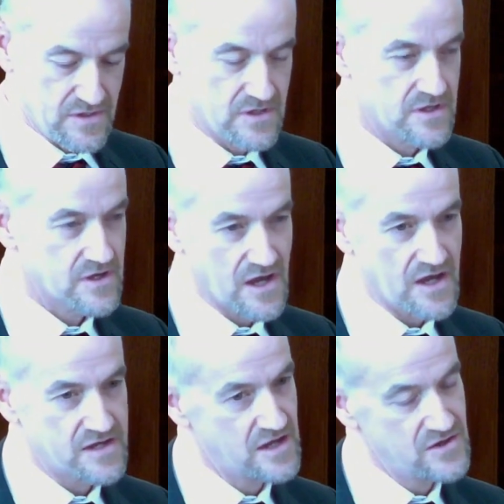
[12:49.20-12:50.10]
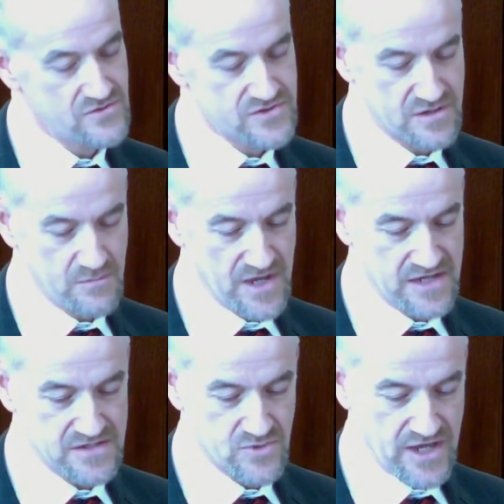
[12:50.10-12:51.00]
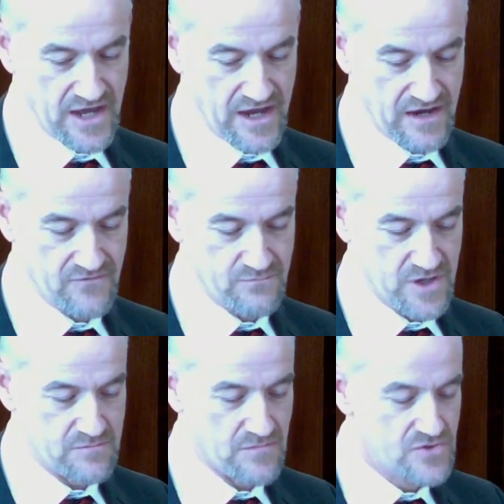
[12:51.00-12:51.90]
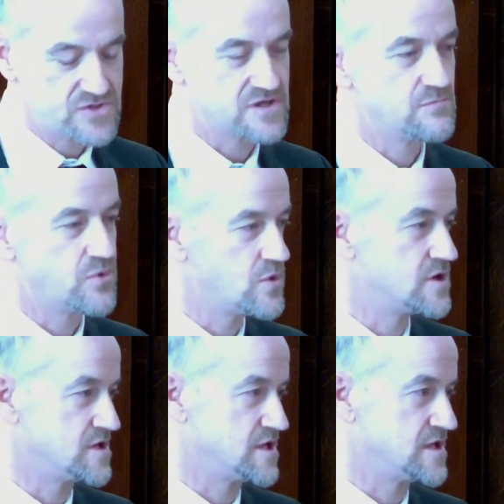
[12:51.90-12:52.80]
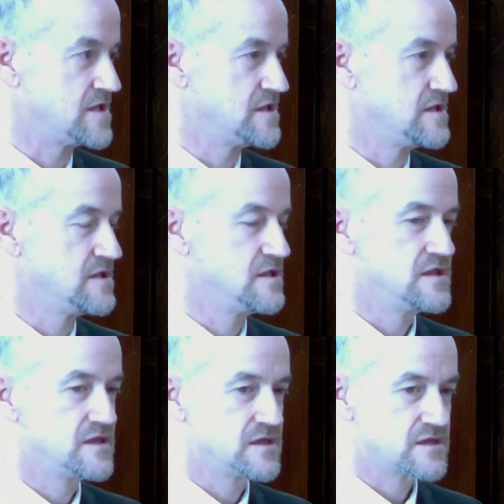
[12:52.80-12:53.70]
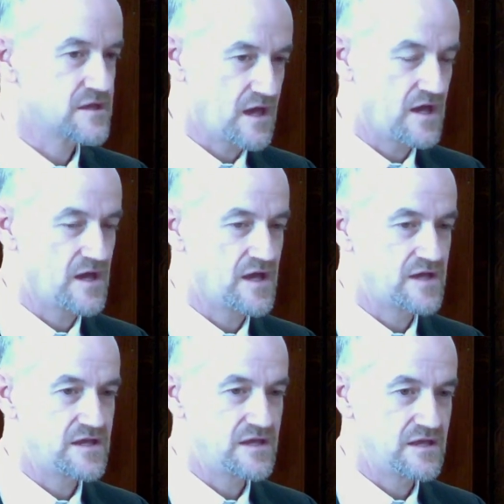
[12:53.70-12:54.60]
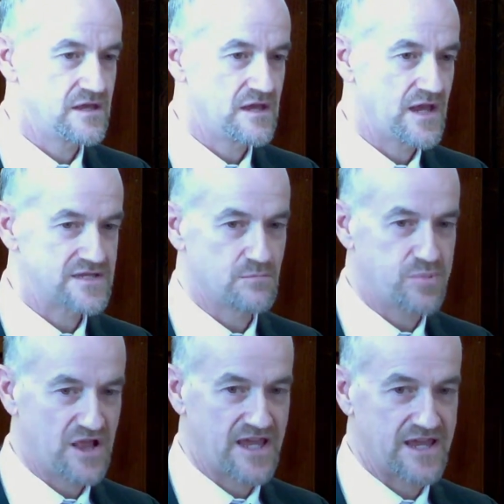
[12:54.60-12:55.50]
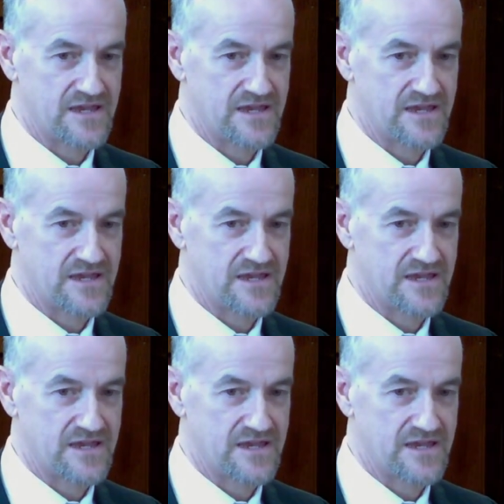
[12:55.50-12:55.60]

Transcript: God knows the mess we have, but most importantly, God has a plan.